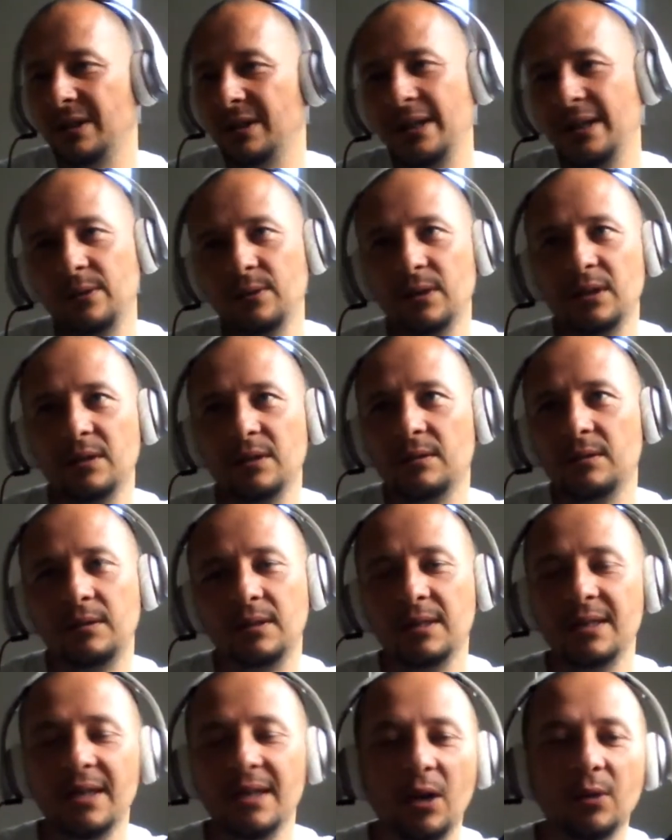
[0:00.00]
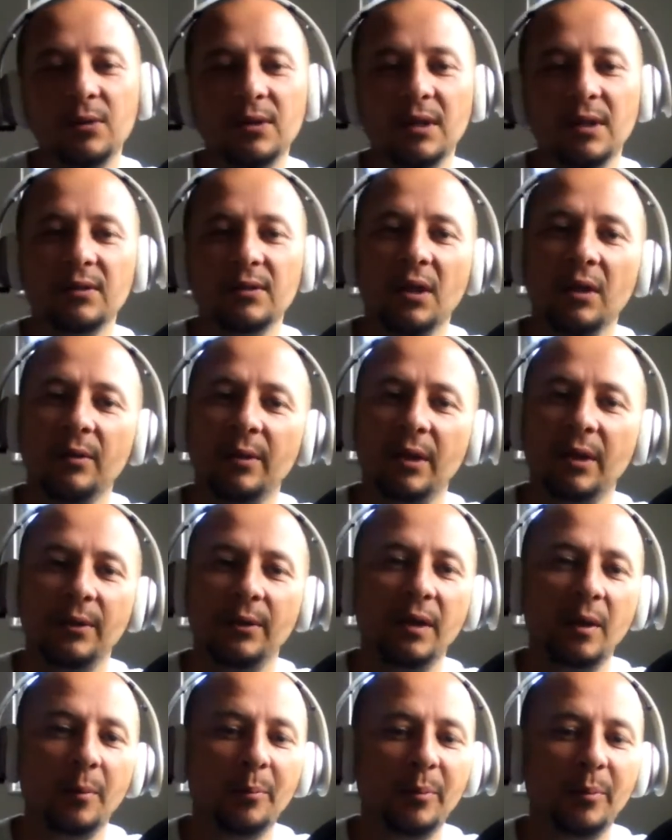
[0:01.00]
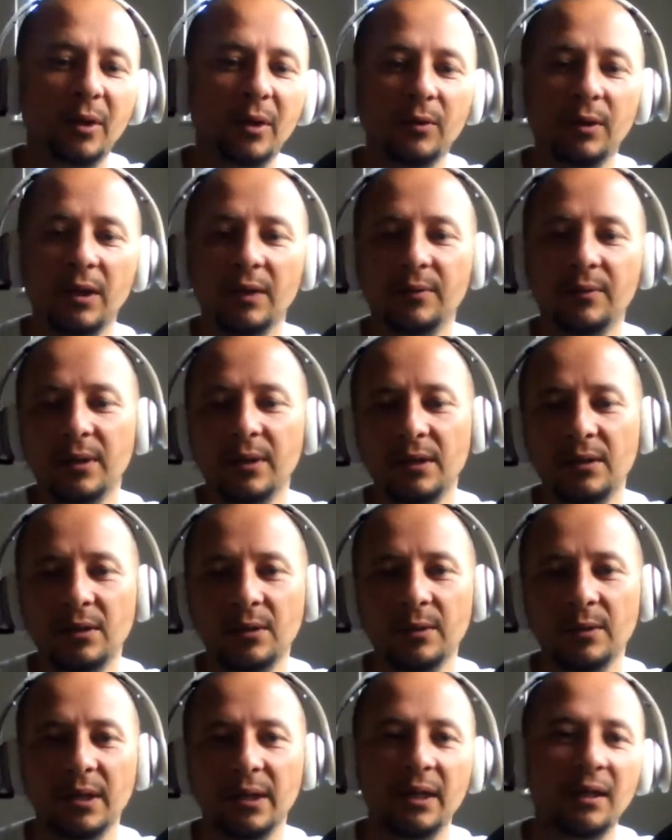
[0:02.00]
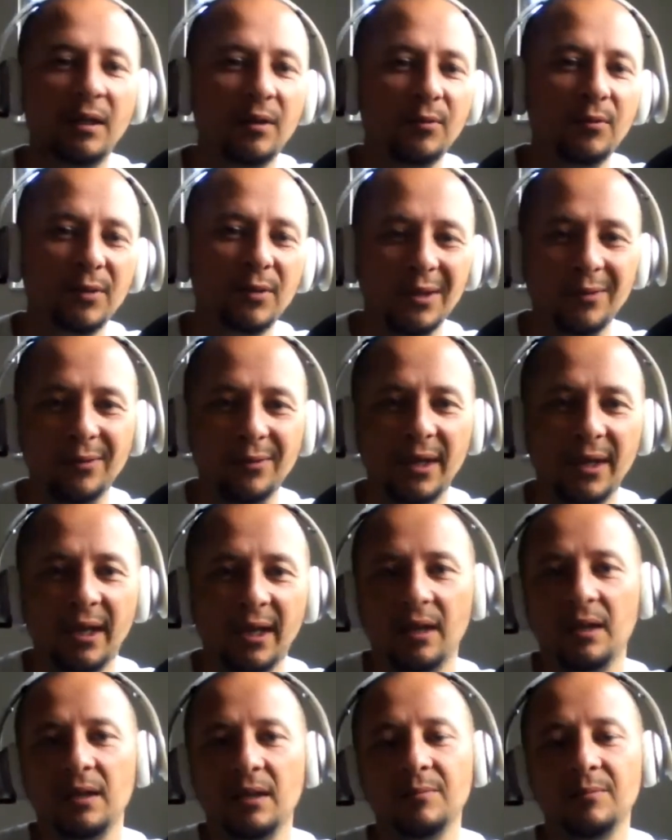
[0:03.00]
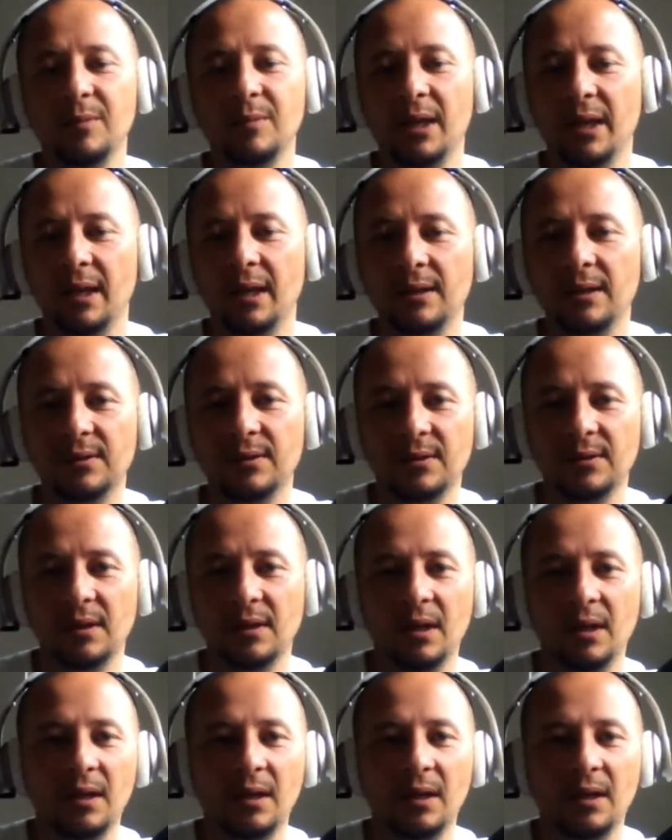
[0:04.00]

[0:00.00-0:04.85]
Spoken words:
Now he knows it so well. He can build it, redo it. He can re-rig it in minutes.